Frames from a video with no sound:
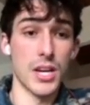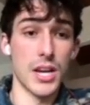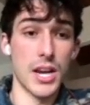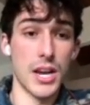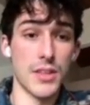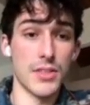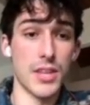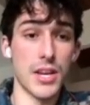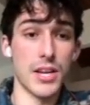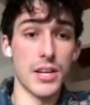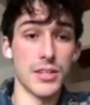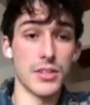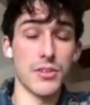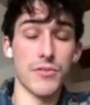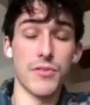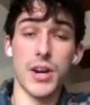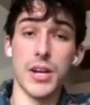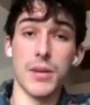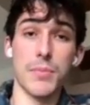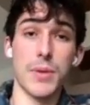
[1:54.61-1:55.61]
and then
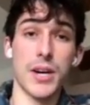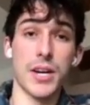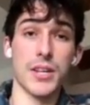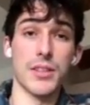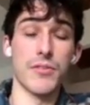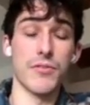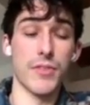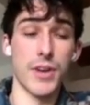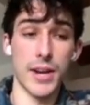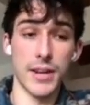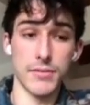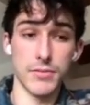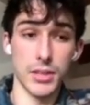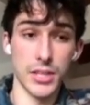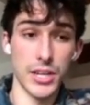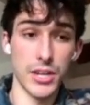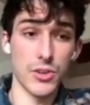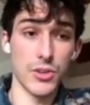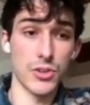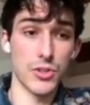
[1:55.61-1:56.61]
divide by the 5
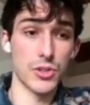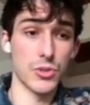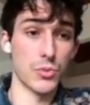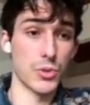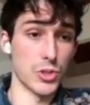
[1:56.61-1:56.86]
liters,